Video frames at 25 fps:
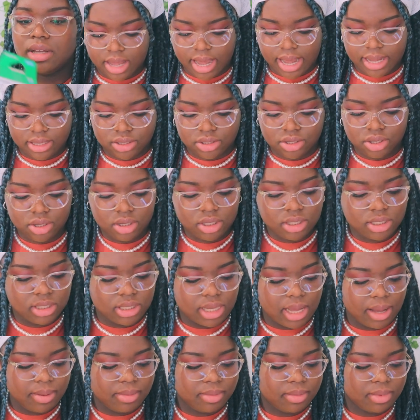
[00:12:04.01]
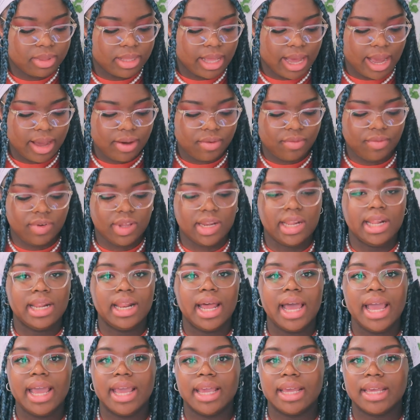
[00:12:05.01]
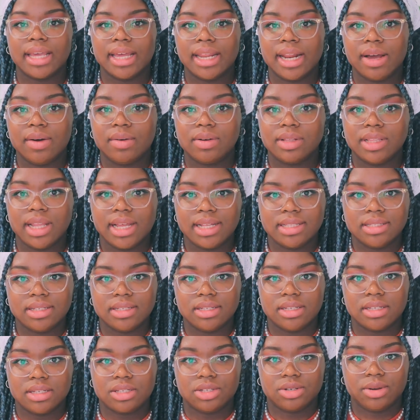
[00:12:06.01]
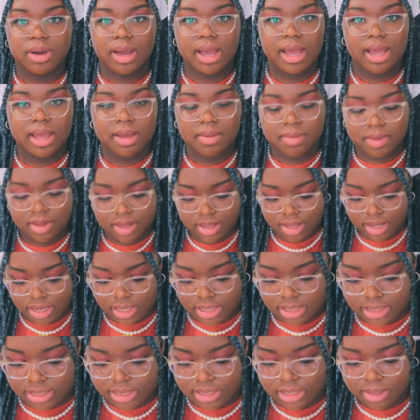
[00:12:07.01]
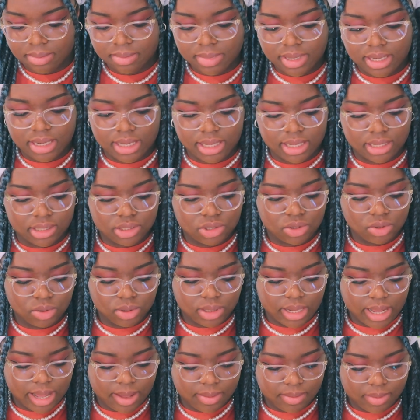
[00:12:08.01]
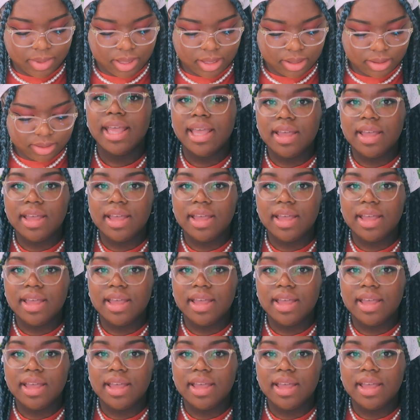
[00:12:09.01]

I took some that I really like and I would like to describe the meaning to them.